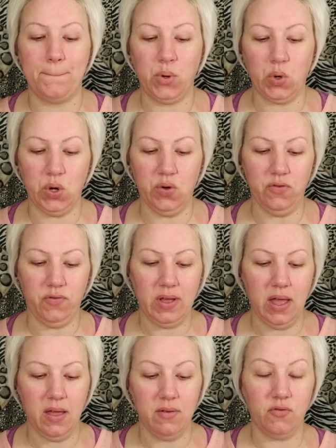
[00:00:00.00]
proof
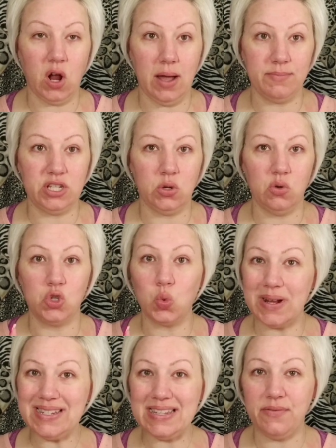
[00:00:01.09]
for up to
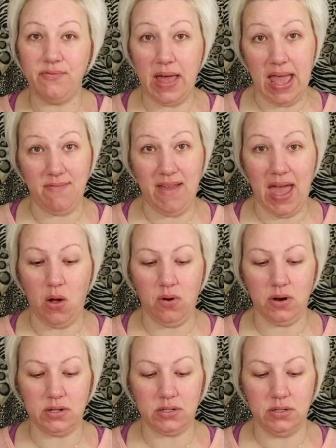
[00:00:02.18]
25
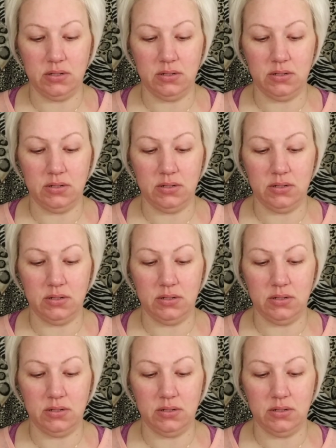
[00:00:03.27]
hours.